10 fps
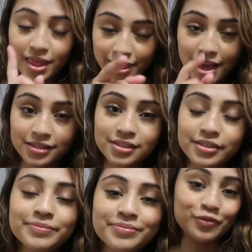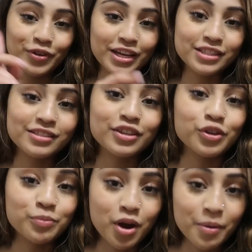That. Don't forget to tell
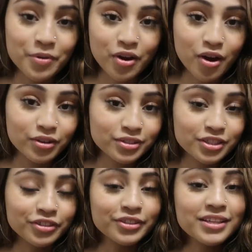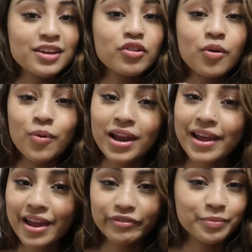your mom, your auntie, your tia, your
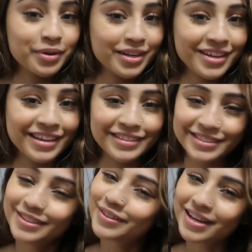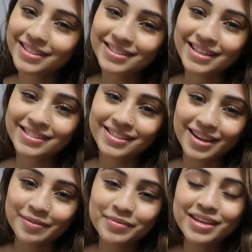abuela, everybody, and I'll see you guys next
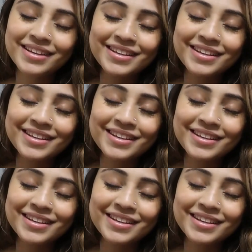time.